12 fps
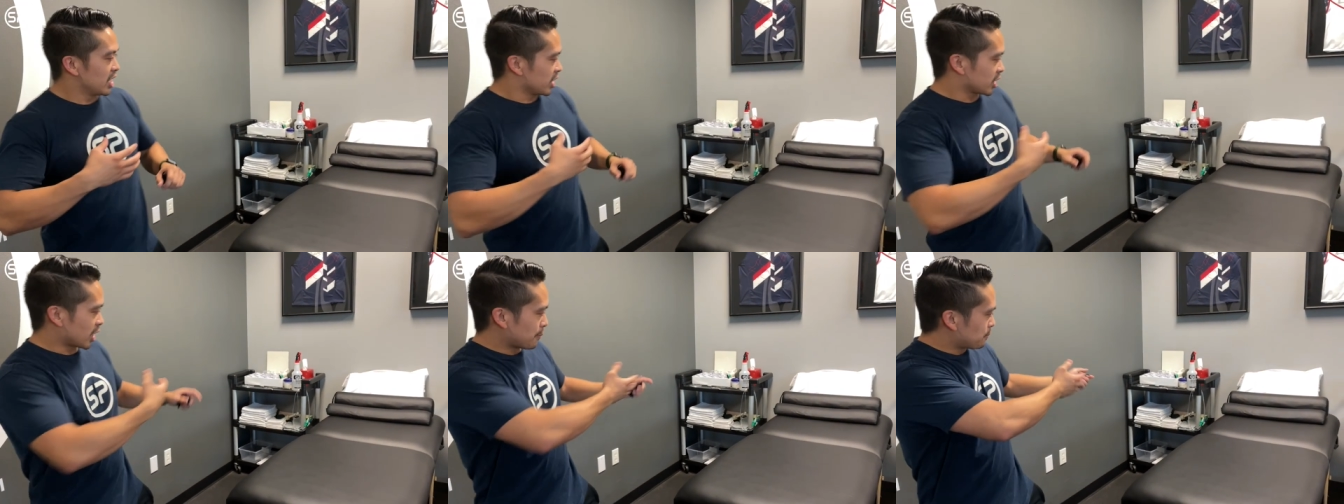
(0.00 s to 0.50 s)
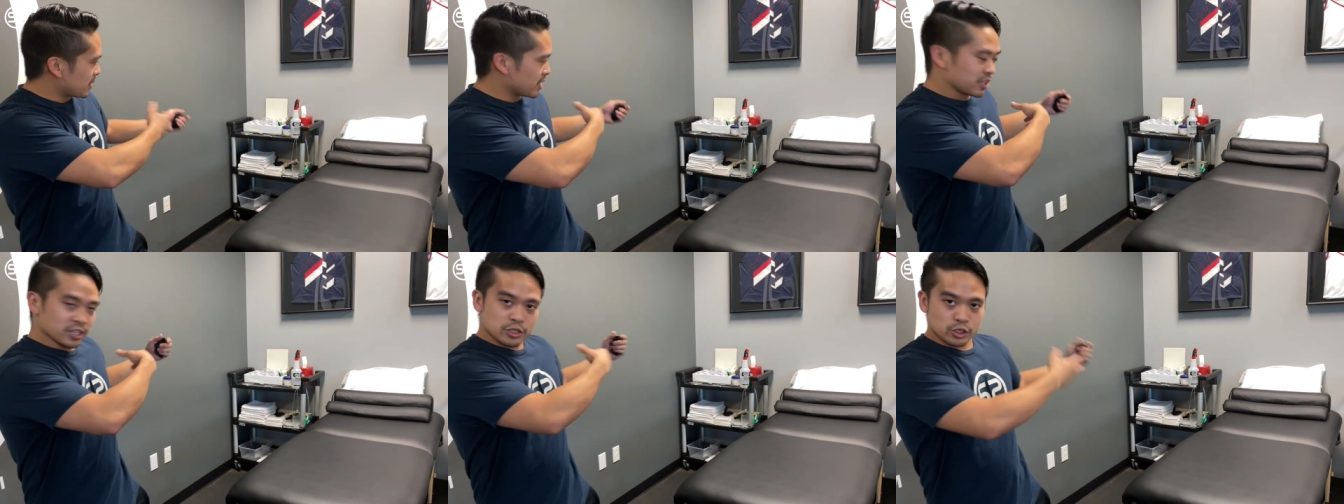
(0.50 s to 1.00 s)

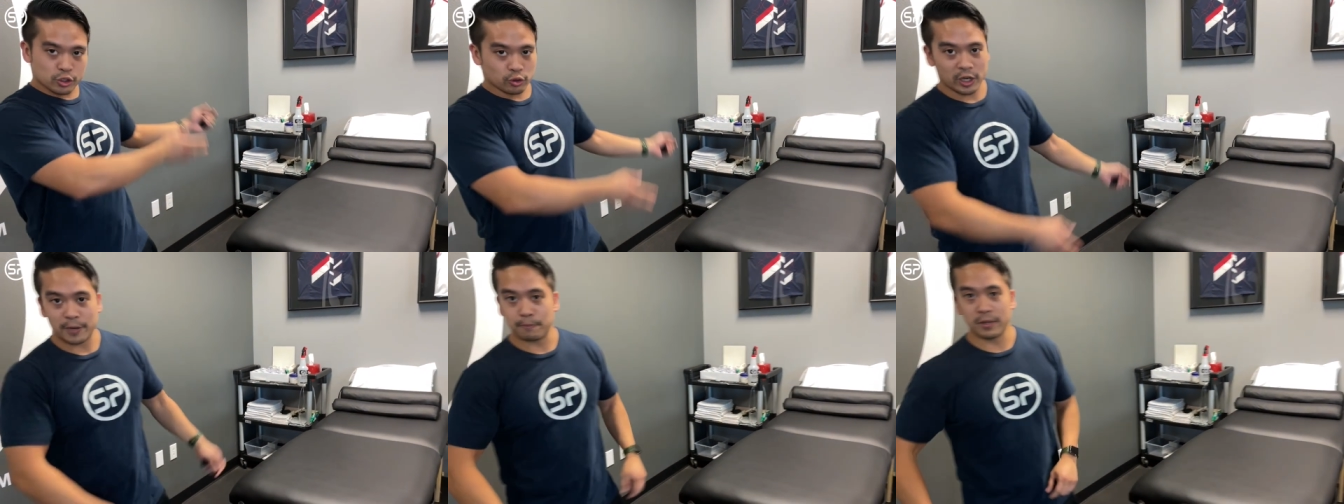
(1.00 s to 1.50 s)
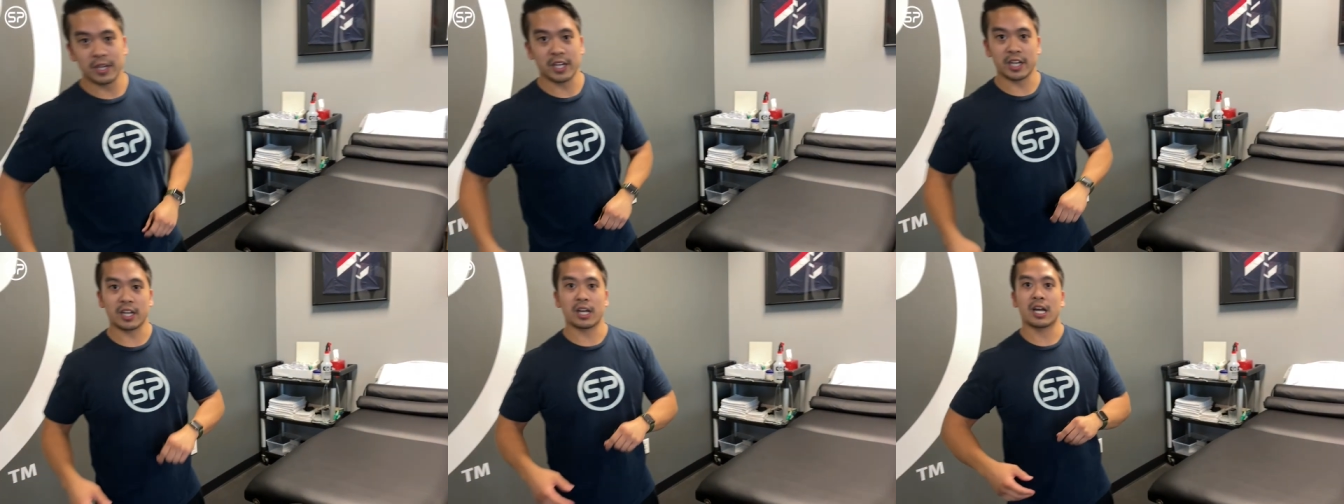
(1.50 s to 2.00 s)
cupping, the
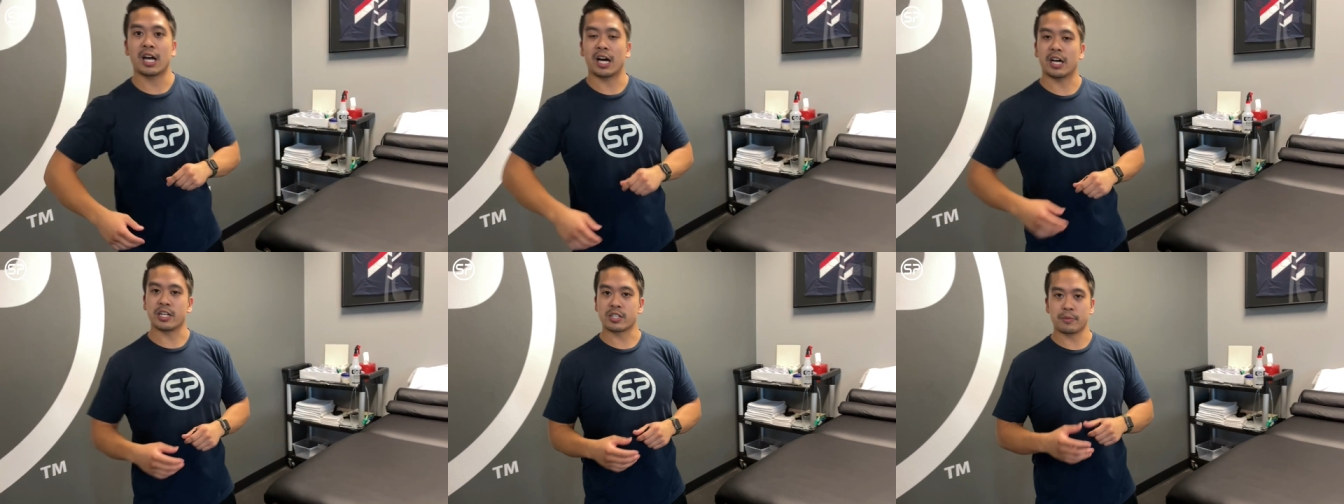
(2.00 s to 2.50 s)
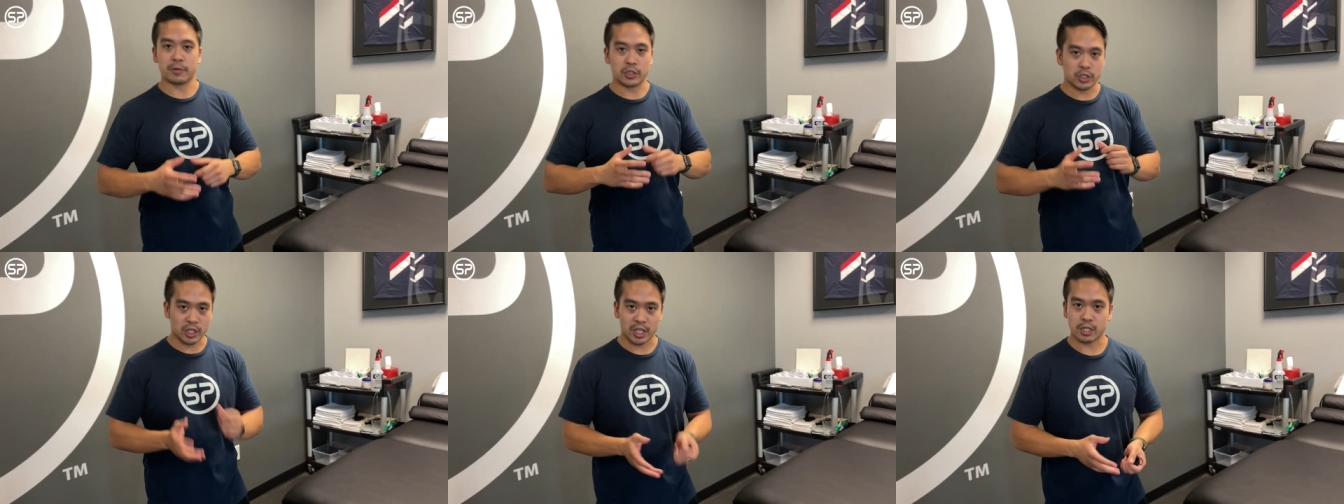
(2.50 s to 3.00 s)
scraping, some
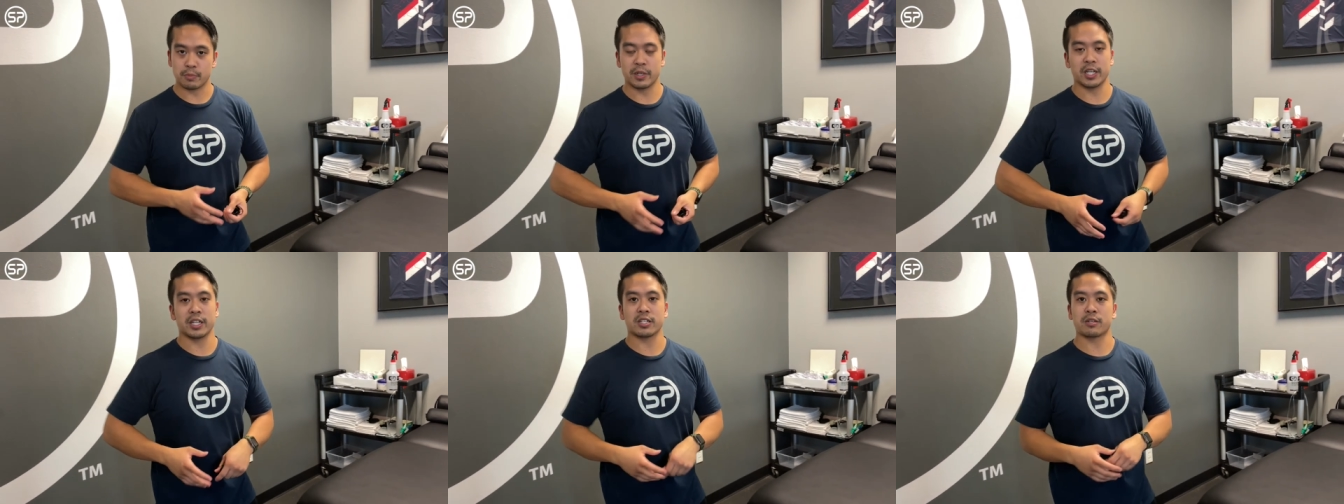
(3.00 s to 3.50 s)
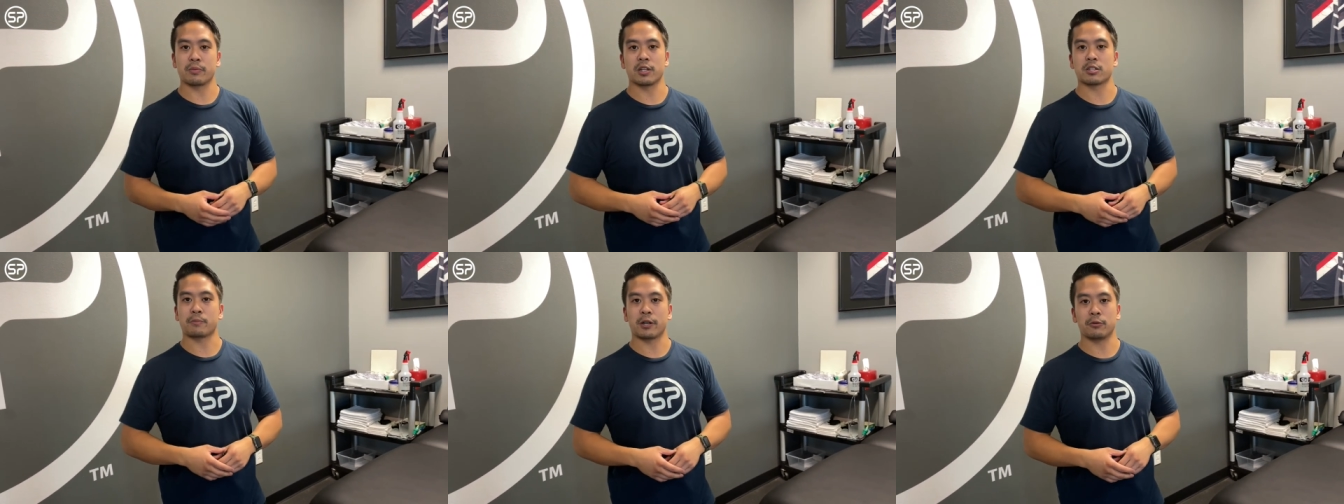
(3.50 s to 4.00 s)
adjustments, some of the
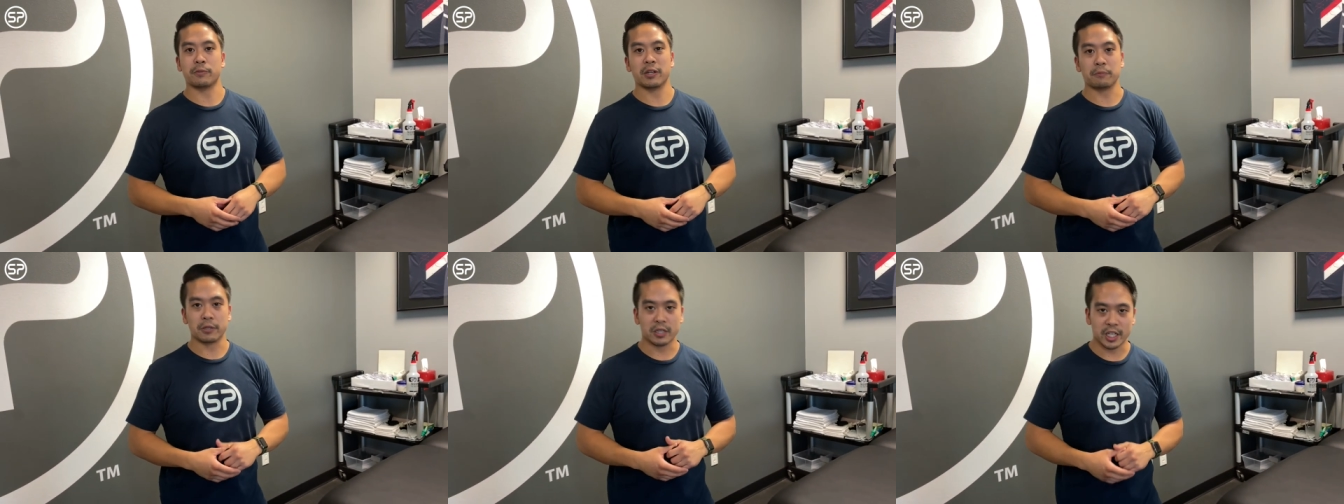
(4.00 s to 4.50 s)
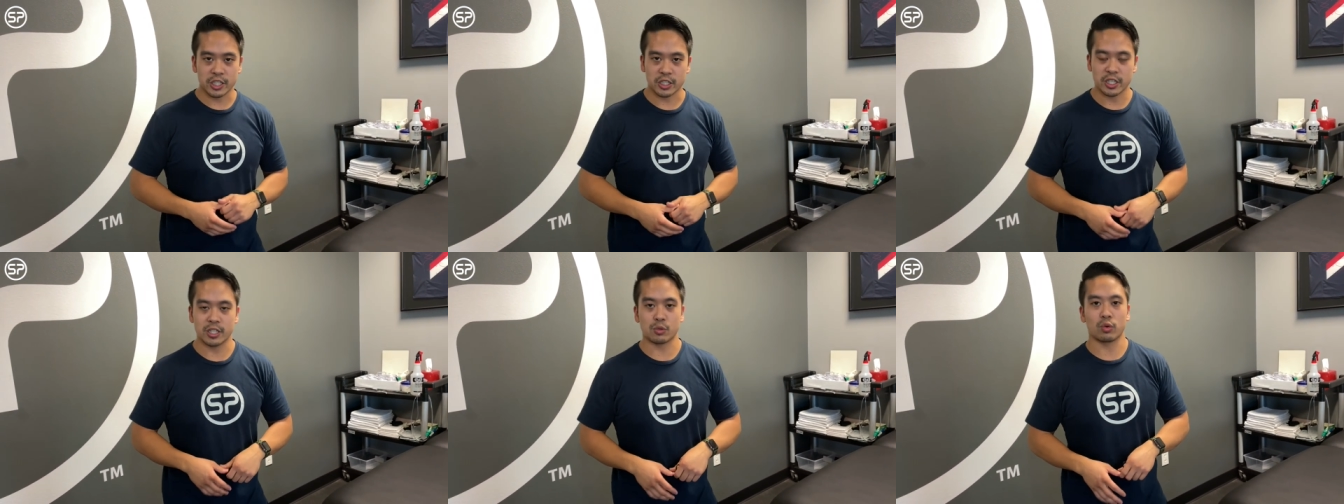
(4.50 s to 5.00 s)
spinal
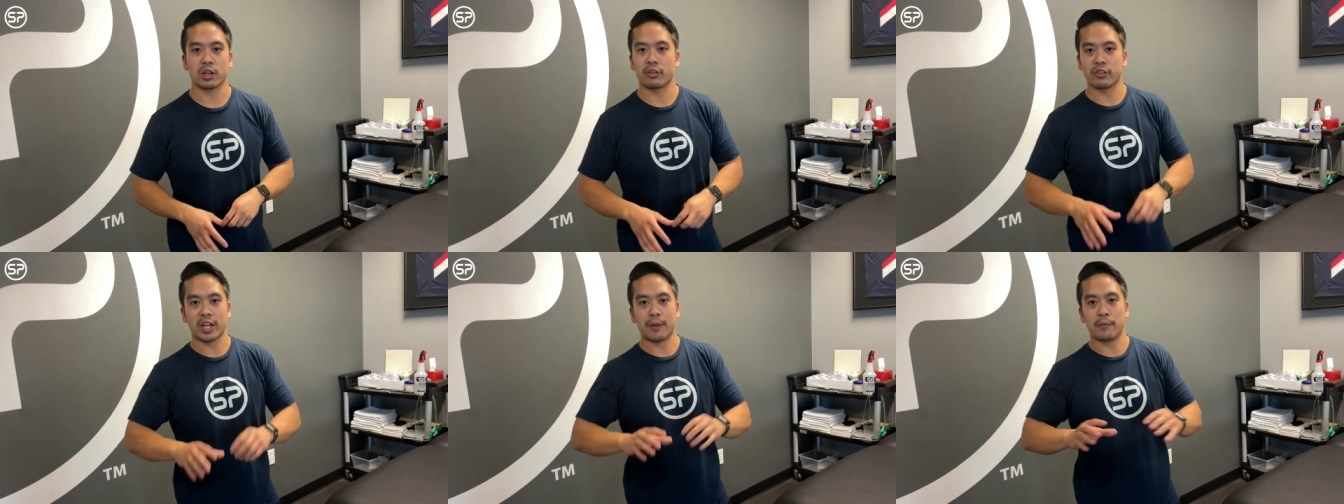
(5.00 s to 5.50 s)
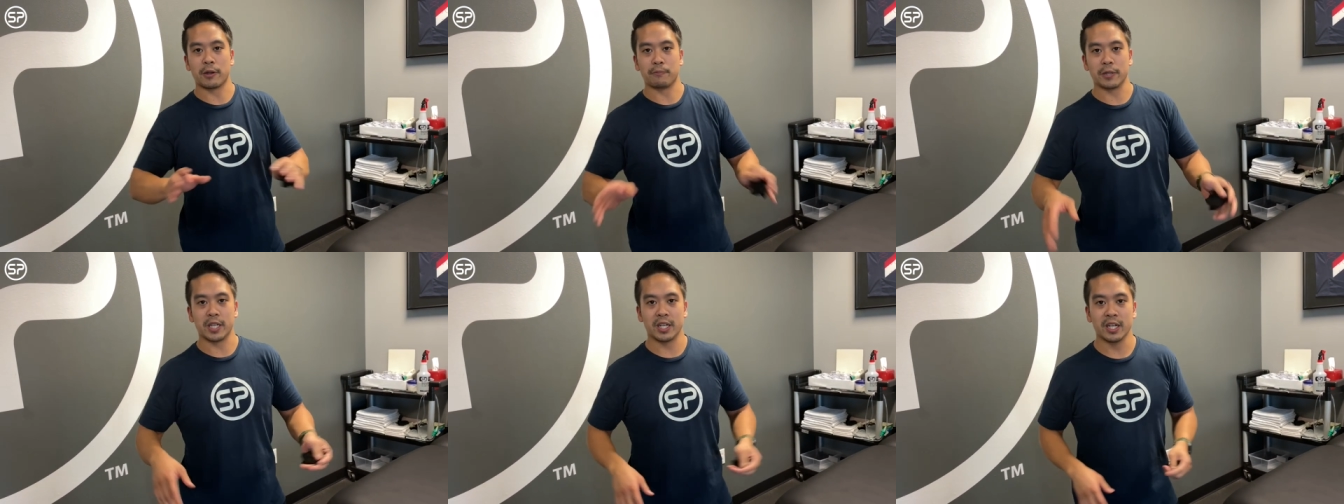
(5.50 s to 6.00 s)
manipulations, whatever that might
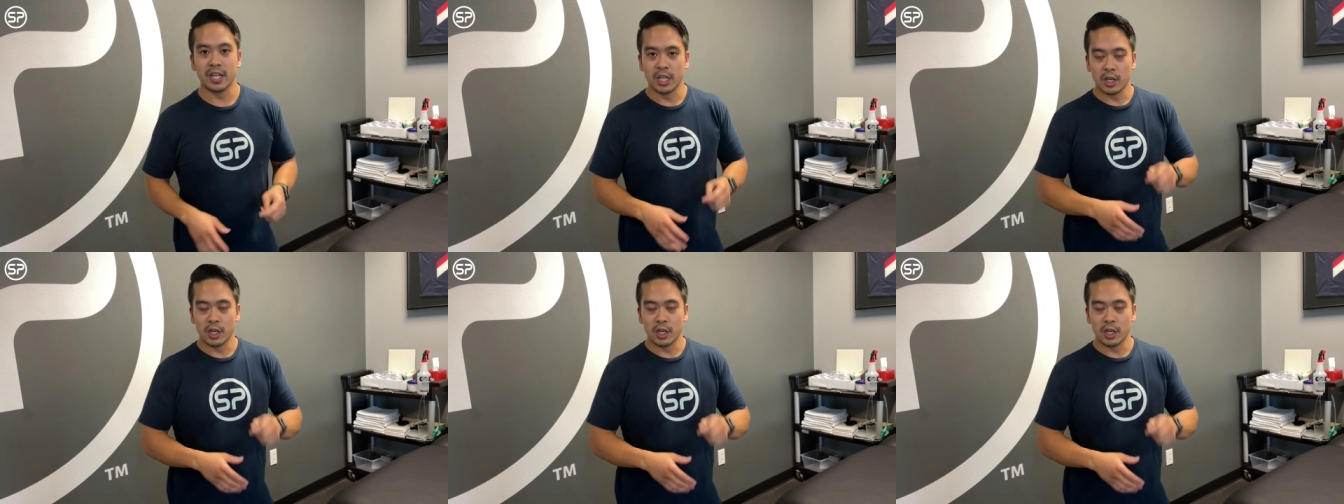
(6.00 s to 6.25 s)
be.